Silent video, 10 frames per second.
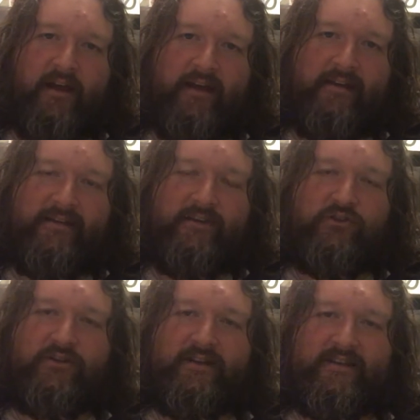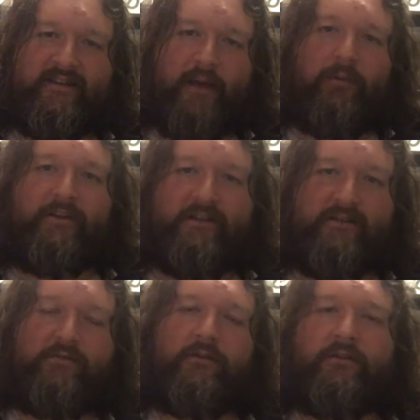is he just
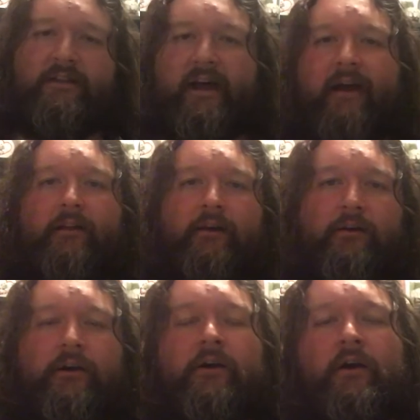establishes through the dialogue